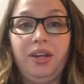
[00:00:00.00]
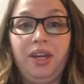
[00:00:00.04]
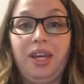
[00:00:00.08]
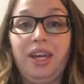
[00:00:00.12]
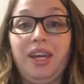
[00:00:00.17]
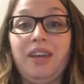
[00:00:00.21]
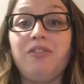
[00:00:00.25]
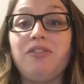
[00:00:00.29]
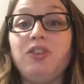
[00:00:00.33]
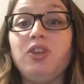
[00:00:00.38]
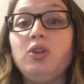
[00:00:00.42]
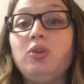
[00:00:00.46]

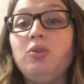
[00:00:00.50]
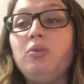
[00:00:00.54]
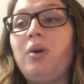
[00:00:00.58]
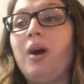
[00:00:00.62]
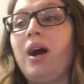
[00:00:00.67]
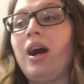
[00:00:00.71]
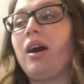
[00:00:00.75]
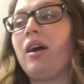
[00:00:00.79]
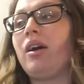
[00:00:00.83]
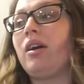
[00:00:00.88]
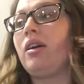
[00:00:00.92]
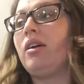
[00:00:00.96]
If you
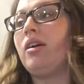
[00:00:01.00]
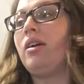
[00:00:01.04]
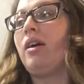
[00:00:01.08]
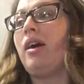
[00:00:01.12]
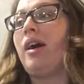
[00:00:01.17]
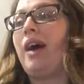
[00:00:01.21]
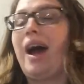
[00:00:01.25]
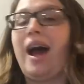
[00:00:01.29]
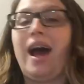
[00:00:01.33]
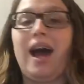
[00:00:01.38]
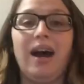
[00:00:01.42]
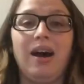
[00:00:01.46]

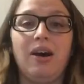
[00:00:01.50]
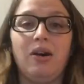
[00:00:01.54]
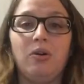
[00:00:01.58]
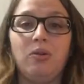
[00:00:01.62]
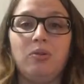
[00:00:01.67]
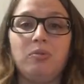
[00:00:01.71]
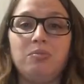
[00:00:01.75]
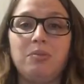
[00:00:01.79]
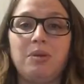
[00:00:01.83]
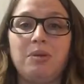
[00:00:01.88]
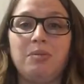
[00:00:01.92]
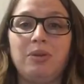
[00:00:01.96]
are
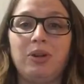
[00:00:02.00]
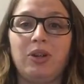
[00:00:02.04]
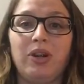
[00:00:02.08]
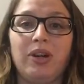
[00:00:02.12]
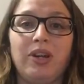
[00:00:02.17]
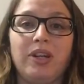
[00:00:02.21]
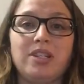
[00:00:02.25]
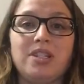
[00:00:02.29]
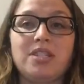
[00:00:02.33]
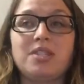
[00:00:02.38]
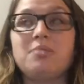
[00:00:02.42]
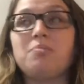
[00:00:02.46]
out, maybe you're
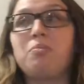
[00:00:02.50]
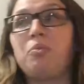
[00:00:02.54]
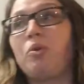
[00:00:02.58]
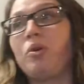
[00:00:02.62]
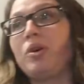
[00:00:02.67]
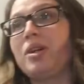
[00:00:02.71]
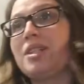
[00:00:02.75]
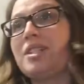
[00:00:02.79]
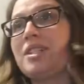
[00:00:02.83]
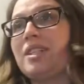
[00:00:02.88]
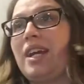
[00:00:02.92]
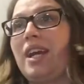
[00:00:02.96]
at a
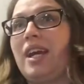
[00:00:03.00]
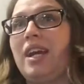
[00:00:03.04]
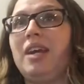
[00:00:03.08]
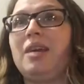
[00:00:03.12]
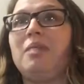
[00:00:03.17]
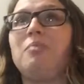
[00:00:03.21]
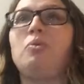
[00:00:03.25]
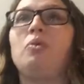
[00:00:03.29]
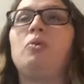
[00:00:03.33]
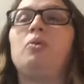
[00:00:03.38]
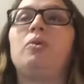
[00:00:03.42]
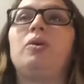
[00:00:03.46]
sports
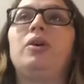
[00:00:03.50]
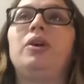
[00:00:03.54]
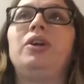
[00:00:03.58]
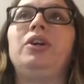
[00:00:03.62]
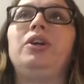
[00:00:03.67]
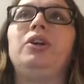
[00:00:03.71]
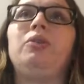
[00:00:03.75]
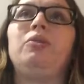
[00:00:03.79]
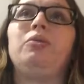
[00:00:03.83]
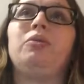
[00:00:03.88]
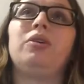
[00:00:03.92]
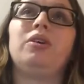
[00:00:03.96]
game or
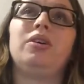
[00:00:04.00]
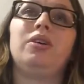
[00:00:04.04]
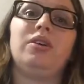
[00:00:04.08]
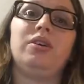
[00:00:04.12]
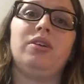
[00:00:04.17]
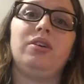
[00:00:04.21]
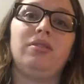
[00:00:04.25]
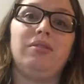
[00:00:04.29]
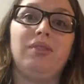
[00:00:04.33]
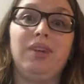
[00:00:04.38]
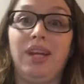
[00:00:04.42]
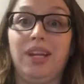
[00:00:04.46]

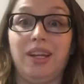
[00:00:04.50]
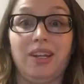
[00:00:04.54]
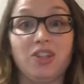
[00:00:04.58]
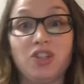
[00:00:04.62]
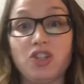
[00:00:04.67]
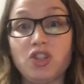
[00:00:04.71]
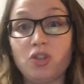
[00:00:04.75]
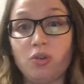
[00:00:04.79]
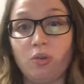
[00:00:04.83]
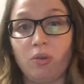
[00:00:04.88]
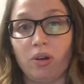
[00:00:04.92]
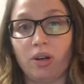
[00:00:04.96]
you're in a
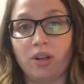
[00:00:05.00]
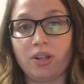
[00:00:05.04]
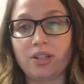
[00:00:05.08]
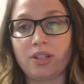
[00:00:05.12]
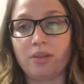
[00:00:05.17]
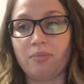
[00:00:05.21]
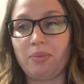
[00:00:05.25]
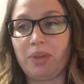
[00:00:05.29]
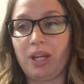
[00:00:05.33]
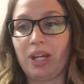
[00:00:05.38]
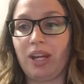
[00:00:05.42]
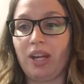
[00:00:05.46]
store or
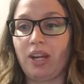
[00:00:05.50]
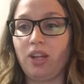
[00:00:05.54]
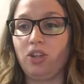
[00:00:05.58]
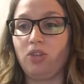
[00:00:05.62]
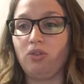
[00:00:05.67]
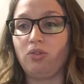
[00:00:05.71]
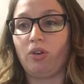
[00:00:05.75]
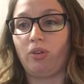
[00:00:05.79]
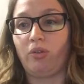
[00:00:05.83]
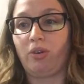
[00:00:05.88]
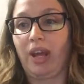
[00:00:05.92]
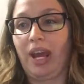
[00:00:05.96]
something and
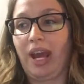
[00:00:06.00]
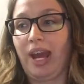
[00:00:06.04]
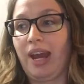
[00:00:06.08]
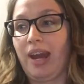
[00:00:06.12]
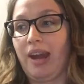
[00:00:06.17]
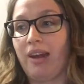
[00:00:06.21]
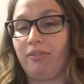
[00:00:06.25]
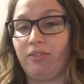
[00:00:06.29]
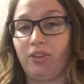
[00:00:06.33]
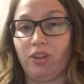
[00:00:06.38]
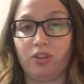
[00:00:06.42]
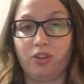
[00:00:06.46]
you don't
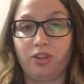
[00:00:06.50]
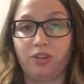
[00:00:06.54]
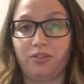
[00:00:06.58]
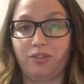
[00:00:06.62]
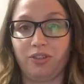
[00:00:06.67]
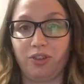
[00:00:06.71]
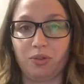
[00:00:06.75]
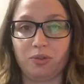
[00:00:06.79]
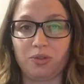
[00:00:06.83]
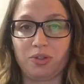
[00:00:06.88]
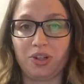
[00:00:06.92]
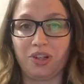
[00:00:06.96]
have your
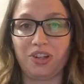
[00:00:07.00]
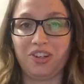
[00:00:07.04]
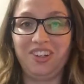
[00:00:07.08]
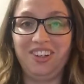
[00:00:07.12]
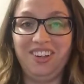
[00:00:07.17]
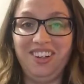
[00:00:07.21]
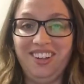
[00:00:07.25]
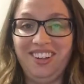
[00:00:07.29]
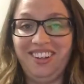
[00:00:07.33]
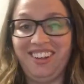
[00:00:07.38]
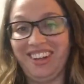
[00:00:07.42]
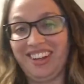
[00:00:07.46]
diffuser,
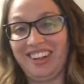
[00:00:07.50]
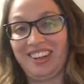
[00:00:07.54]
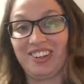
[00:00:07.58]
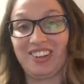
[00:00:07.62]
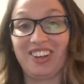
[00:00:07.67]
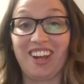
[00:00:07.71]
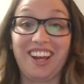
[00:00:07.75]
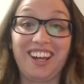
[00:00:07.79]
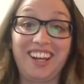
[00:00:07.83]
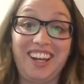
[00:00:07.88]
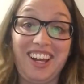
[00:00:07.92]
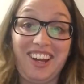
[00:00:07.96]
like you're
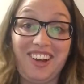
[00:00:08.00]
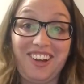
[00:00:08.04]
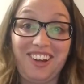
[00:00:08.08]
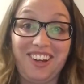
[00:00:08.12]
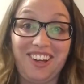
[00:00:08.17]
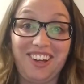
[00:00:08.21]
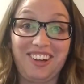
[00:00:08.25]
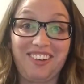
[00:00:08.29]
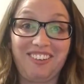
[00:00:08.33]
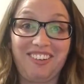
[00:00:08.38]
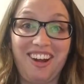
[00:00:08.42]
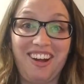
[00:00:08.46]
not carrying
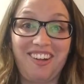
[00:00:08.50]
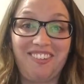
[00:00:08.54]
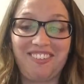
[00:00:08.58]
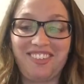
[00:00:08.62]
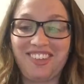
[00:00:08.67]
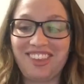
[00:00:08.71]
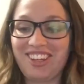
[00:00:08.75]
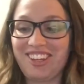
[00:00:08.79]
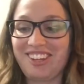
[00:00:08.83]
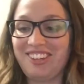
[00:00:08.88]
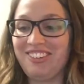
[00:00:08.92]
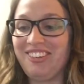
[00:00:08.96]
it around
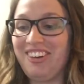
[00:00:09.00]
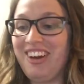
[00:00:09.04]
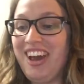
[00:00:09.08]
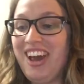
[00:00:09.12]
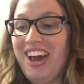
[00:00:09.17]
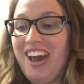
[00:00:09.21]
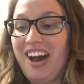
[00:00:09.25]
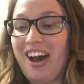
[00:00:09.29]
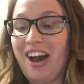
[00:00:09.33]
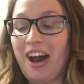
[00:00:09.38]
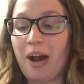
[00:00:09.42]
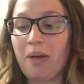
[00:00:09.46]
with you,
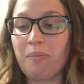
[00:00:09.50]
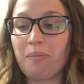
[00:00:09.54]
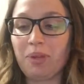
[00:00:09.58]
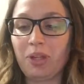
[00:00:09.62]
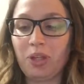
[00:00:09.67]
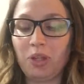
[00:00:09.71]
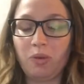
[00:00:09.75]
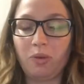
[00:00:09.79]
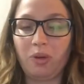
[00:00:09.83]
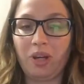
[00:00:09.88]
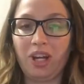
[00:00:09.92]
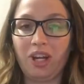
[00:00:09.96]

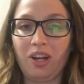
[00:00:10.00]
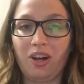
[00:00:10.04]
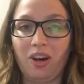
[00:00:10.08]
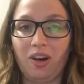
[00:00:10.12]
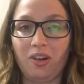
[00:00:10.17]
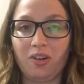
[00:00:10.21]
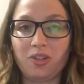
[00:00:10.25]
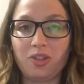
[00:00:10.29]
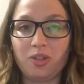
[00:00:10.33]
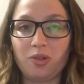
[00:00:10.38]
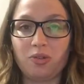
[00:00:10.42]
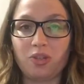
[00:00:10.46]
you can
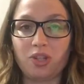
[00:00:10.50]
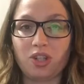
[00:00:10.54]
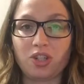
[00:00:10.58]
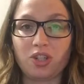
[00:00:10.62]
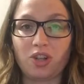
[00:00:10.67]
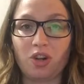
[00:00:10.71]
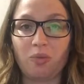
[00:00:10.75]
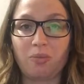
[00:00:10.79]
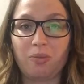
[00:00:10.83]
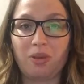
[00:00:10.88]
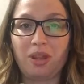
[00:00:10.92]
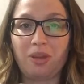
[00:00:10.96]
also just
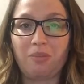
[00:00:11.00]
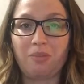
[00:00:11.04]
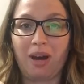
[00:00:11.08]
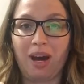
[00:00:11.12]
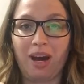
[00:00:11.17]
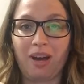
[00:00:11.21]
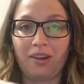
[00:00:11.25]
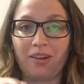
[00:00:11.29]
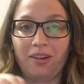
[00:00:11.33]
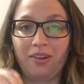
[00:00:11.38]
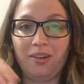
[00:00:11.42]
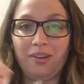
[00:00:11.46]
open the
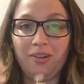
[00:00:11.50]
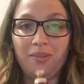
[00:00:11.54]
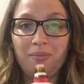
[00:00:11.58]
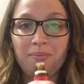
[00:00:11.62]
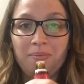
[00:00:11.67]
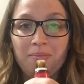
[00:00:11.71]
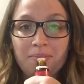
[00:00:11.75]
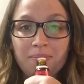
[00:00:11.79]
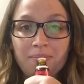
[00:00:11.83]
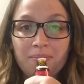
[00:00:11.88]
bottle